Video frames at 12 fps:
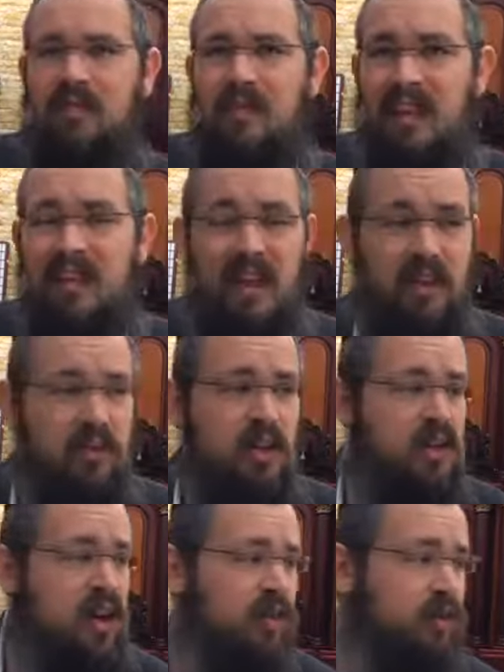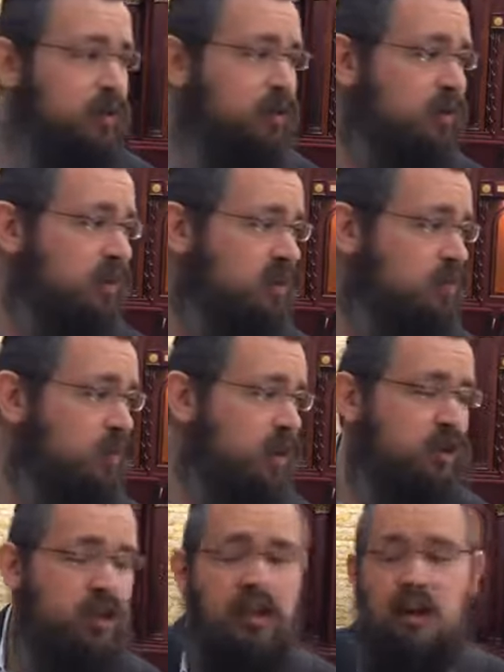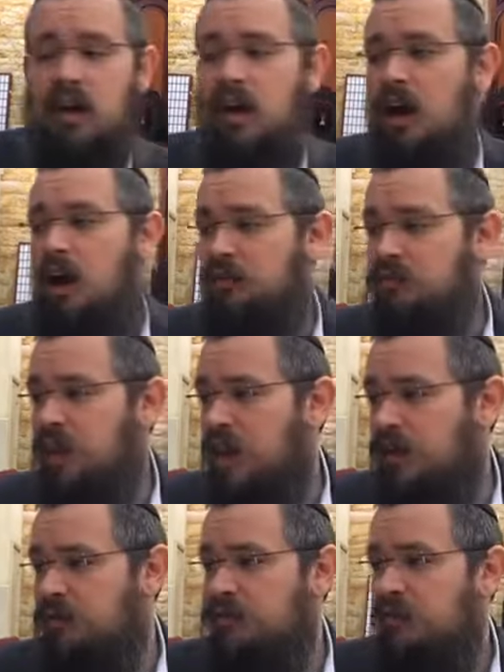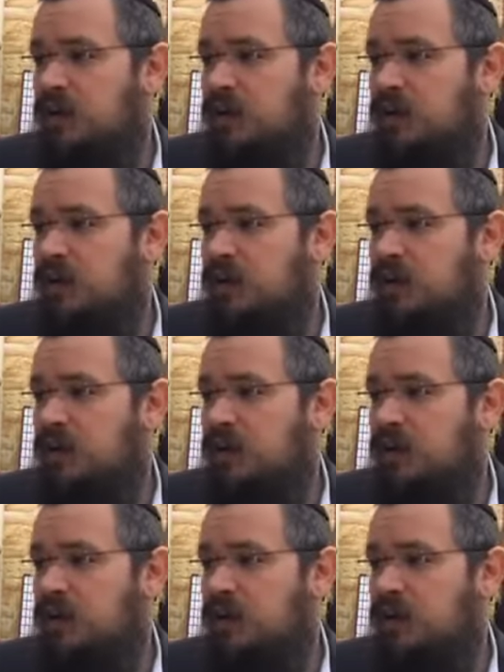Then there's another expression of love